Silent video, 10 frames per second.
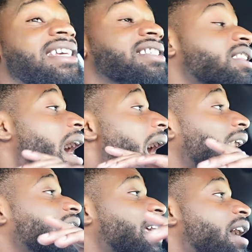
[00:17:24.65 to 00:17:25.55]
It's either
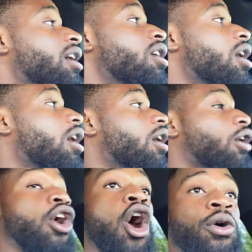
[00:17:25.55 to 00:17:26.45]
hot as hell
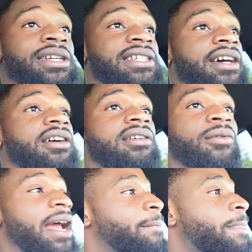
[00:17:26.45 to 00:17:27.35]
or cold as hell,
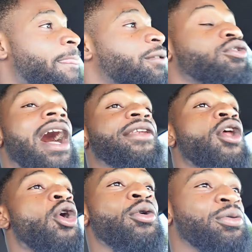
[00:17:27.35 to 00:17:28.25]
right? So I
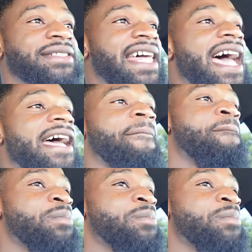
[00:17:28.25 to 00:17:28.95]
know it was that.